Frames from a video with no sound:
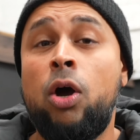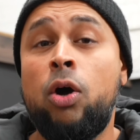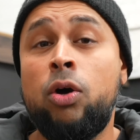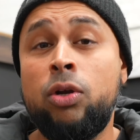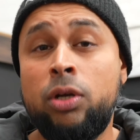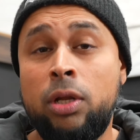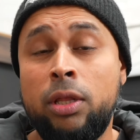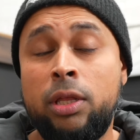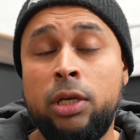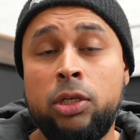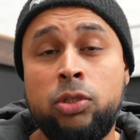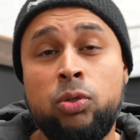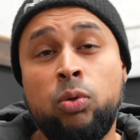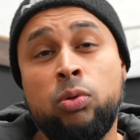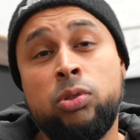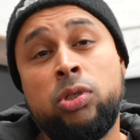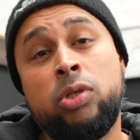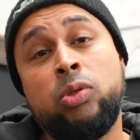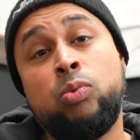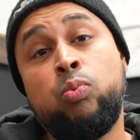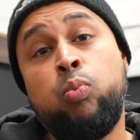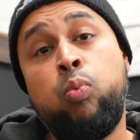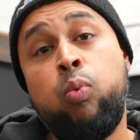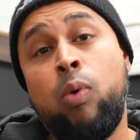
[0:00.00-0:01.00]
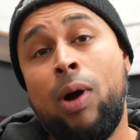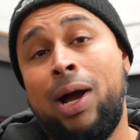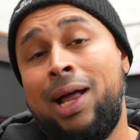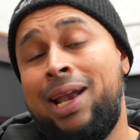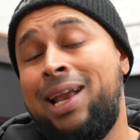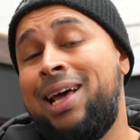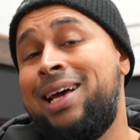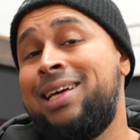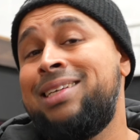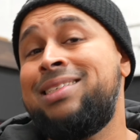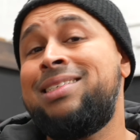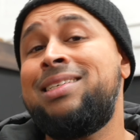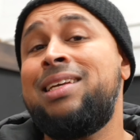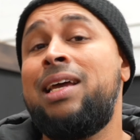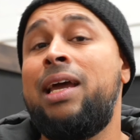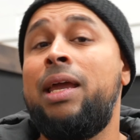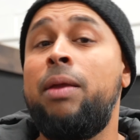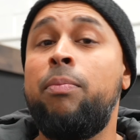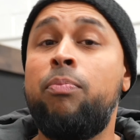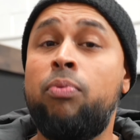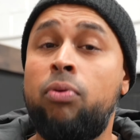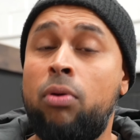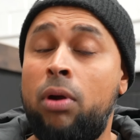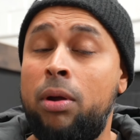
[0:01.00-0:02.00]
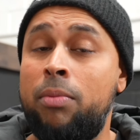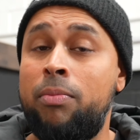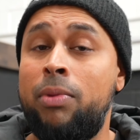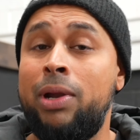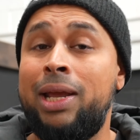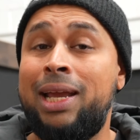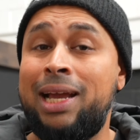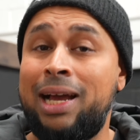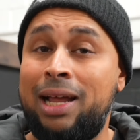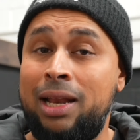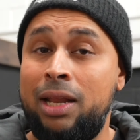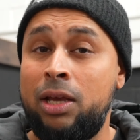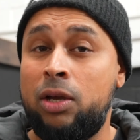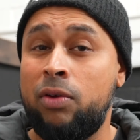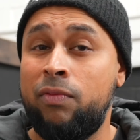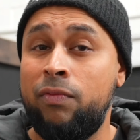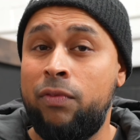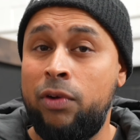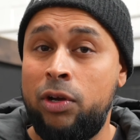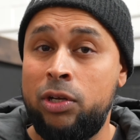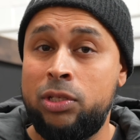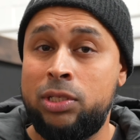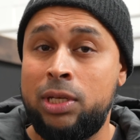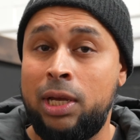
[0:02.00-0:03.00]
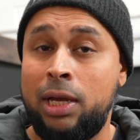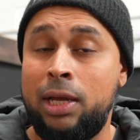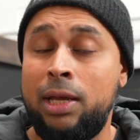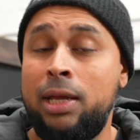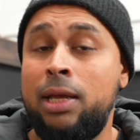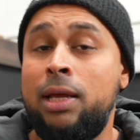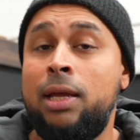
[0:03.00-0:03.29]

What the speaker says: under the exhaust as well as a primary catalytic converter.